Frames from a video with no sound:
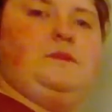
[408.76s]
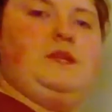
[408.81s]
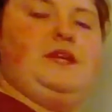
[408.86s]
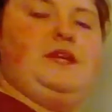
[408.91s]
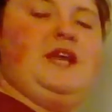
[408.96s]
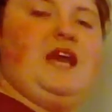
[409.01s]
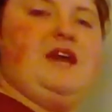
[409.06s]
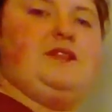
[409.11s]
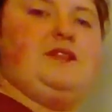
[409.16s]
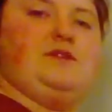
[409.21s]

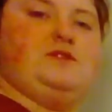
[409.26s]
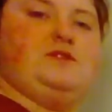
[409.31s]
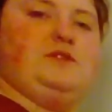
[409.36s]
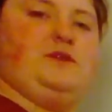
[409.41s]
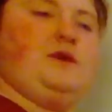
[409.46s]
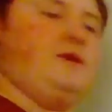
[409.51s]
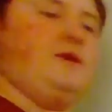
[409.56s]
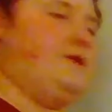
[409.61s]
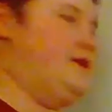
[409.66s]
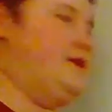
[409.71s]
Yeah, those will
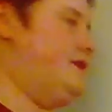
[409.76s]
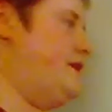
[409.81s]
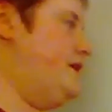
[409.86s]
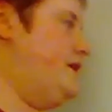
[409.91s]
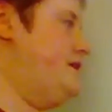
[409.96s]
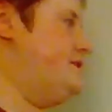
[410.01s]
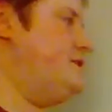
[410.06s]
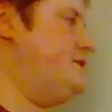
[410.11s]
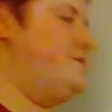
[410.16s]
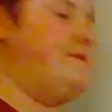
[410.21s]
go in
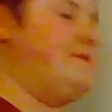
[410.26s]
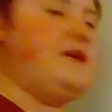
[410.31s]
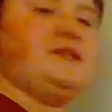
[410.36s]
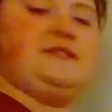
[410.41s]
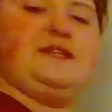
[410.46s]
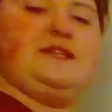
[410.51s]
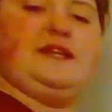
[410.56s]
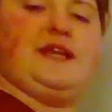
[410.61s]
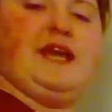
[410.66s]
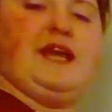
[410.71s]
the
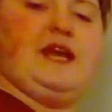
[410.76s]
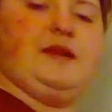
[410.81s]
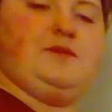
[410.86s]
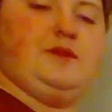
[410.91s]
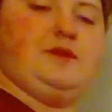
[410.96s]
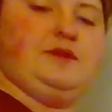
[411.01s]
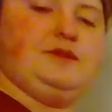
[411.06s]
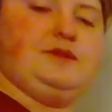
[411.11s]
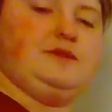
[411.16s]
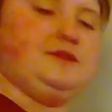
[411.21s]
domestic
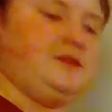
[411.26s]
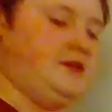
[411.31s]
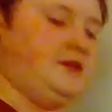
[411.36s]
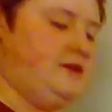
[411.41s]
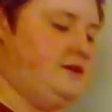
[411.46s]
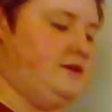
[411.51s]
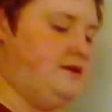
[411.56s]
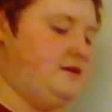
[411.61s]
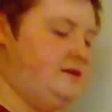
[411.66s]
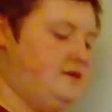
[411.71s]
animals.
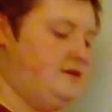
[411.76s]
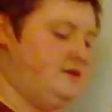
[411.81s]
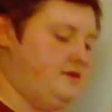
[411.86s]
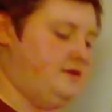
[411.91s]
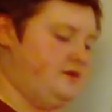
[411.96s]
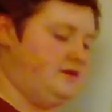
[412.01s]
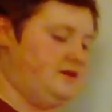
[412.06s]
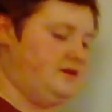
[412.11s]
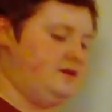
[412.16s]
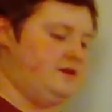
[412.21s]

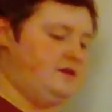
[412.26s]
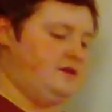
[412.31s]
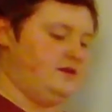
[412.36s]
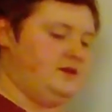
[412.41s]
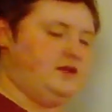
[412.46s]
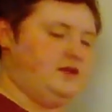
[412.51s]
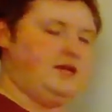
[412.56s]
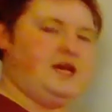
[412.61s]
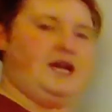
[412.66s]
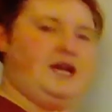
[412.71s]

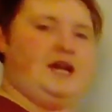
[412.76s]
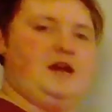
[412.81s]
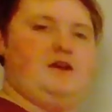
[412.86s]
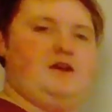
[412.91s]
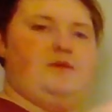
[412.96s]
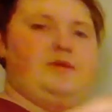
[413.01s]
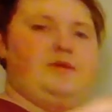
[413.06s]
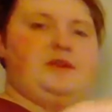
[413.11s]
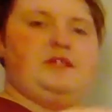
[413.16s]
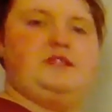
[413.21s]

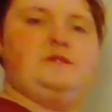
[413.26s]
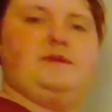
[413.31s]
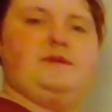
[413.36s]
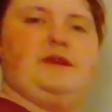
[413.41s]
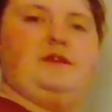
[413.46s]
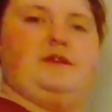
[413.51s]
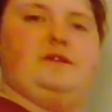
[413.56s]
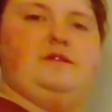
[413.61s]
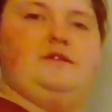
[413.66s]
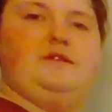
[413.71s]
How about this
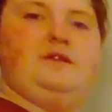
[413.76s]
one?